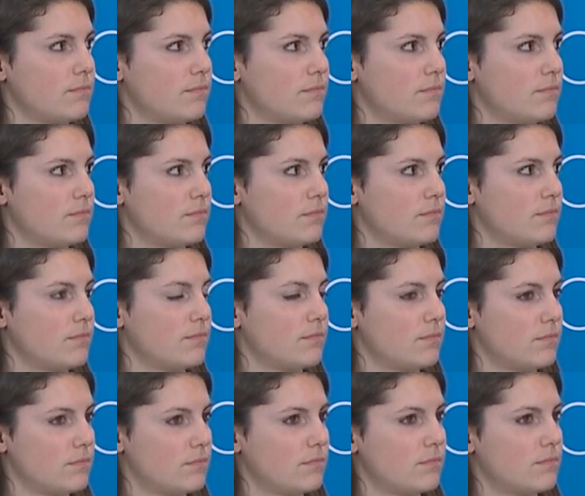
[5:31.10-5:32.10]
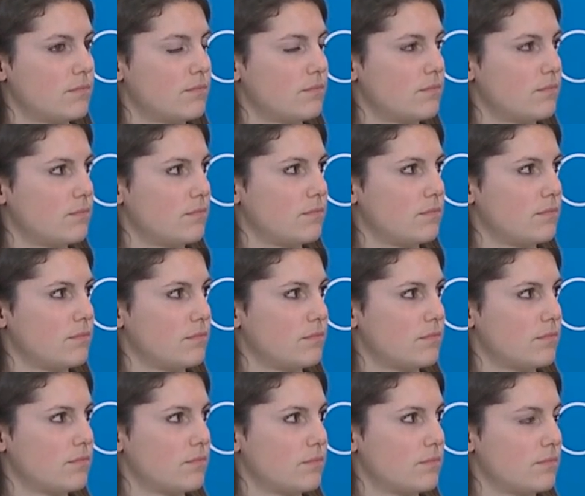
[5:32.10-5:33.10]

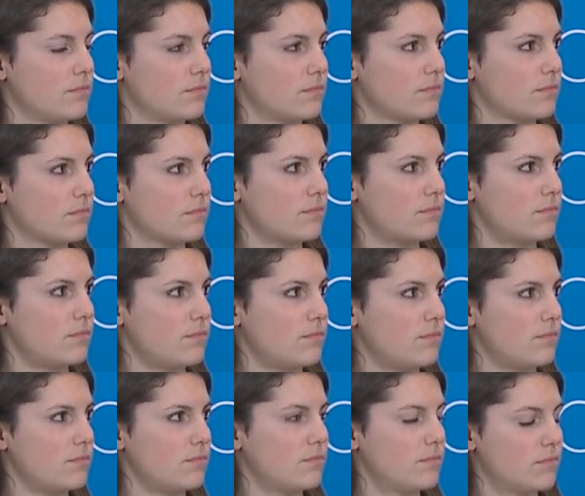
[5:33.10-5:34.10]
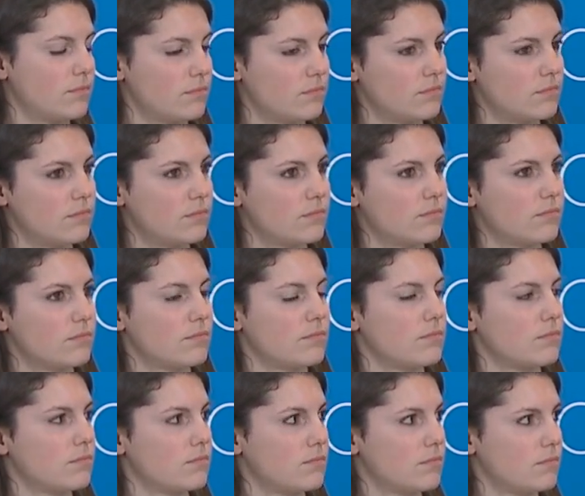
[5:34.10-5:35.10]

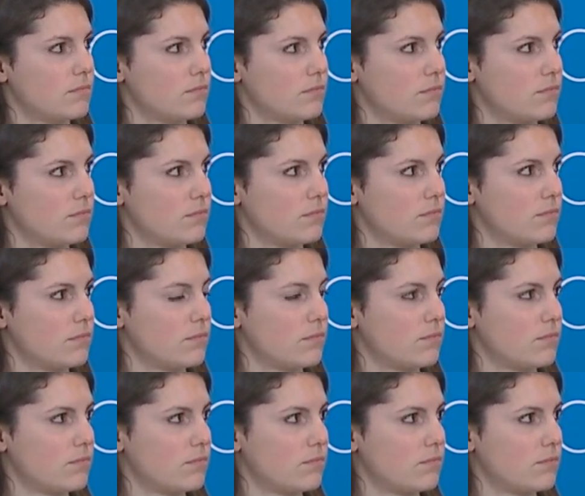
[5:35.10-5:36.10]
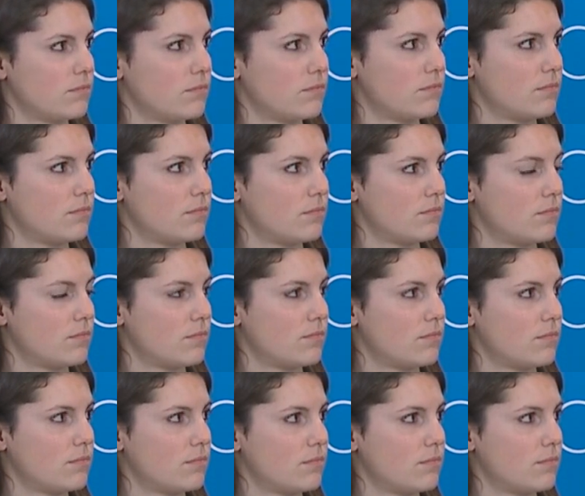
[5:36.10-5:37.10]

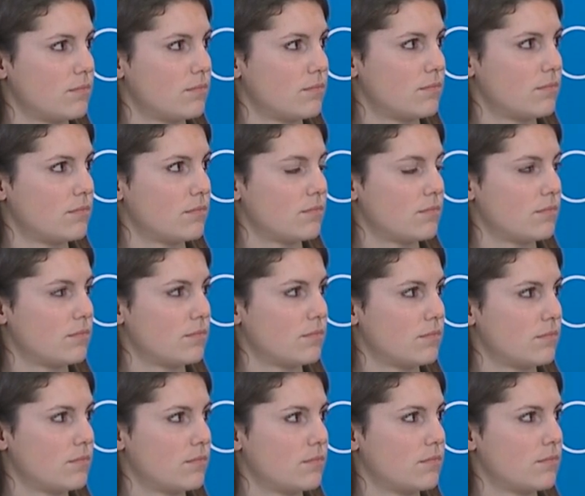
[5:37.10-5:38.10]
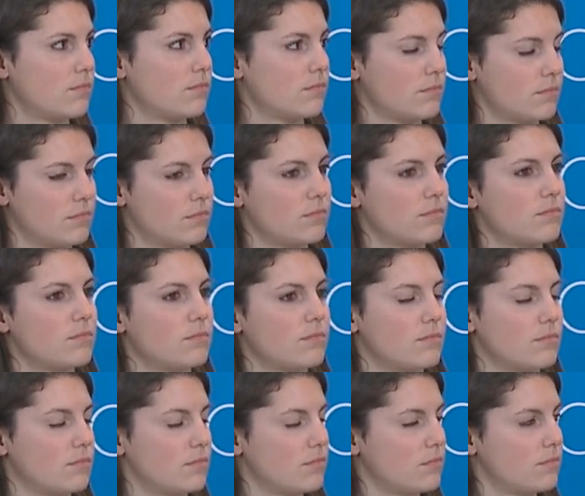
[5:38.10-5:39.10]
(not speaking)